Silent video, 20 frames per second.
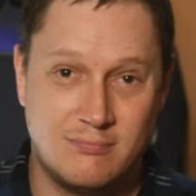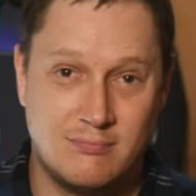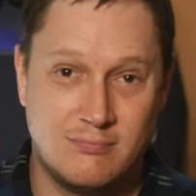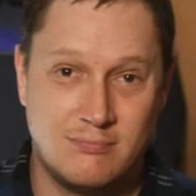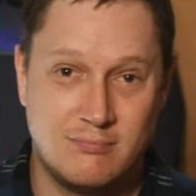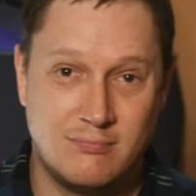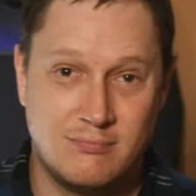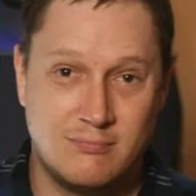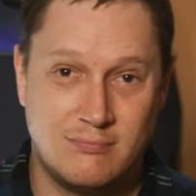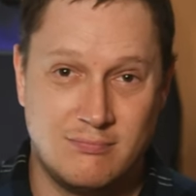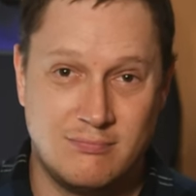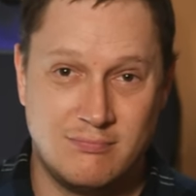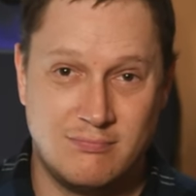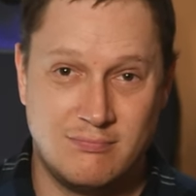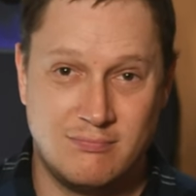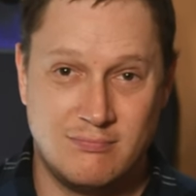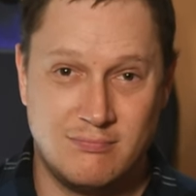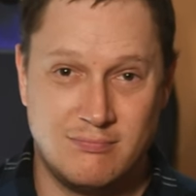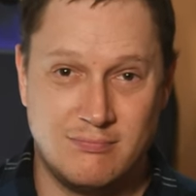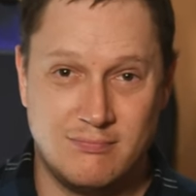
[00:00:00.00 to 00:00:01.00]

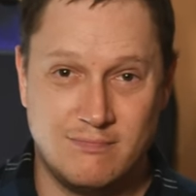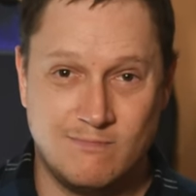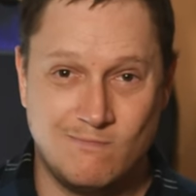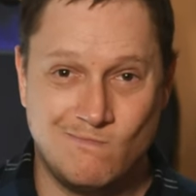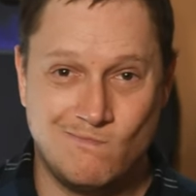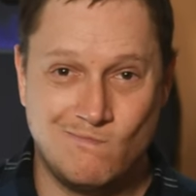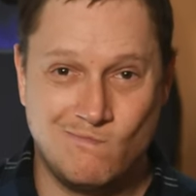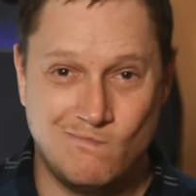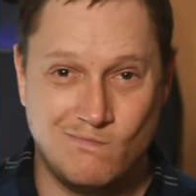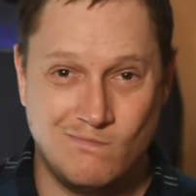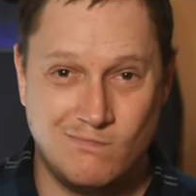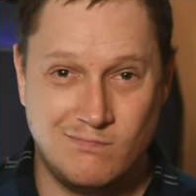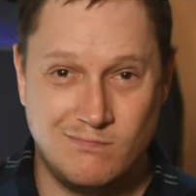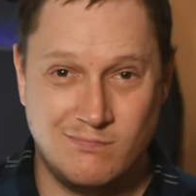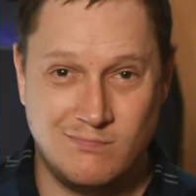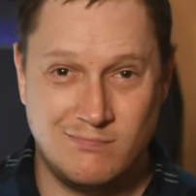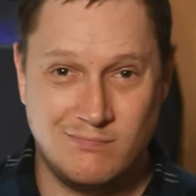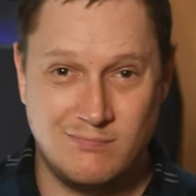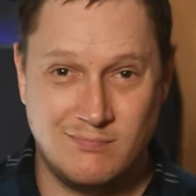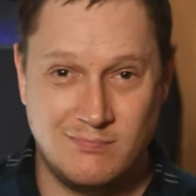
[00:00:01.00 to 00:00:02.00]

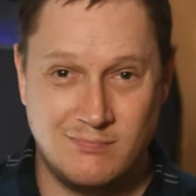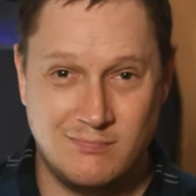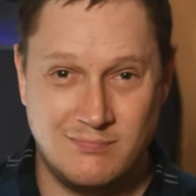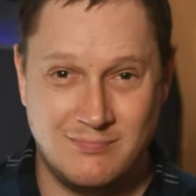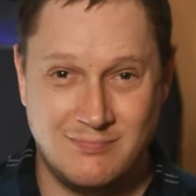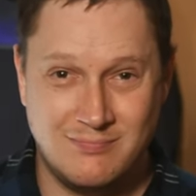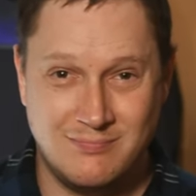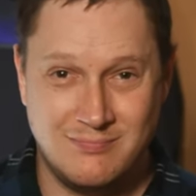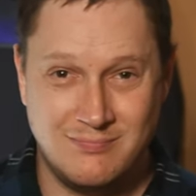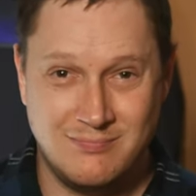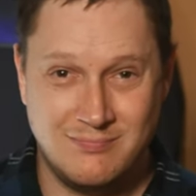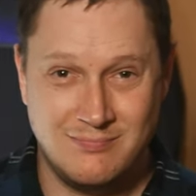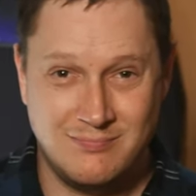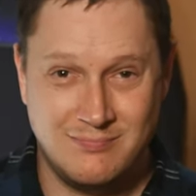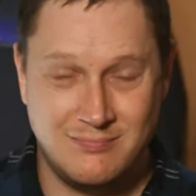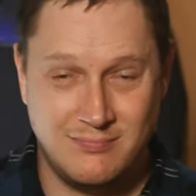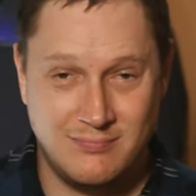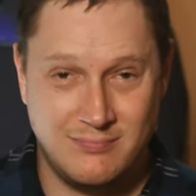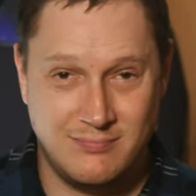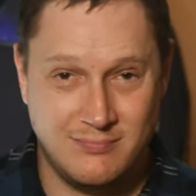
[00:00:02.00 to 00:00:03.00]

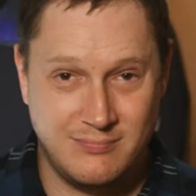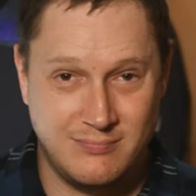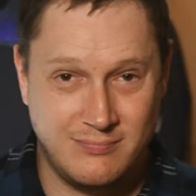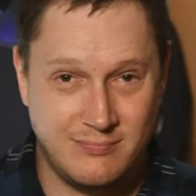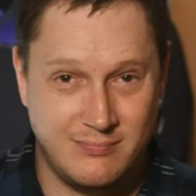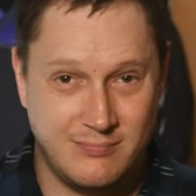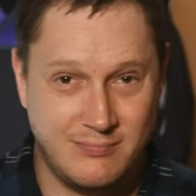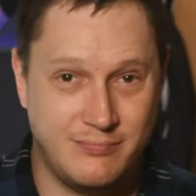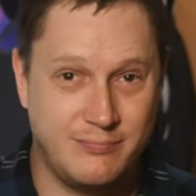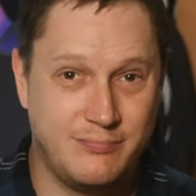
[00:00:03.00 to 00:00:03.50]
This person isn't speaking.